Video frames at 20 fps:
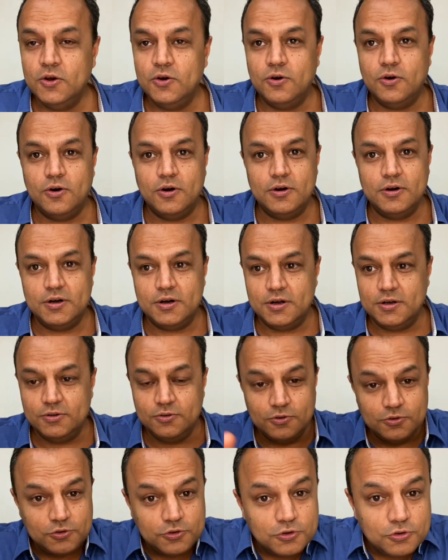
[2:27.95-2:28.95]
or
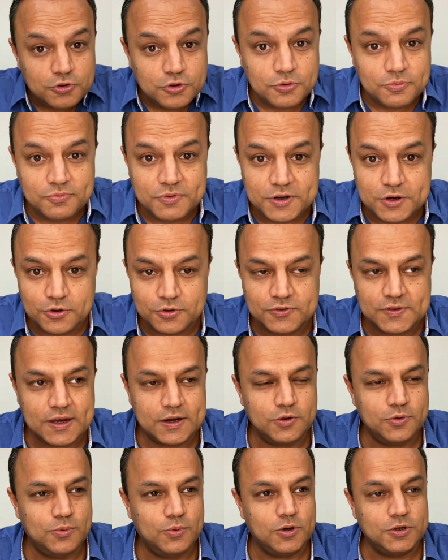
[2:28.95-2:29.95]
those YouTube videos
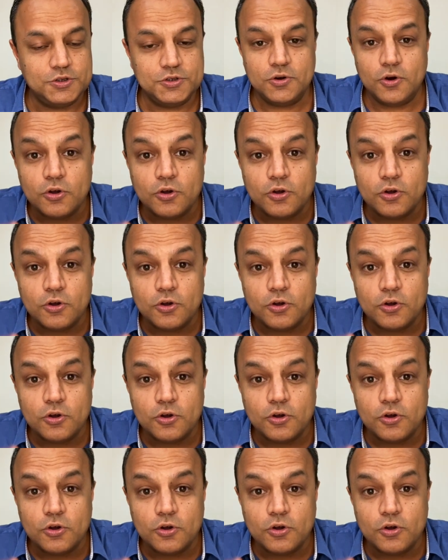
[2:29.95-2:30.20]
that you watch,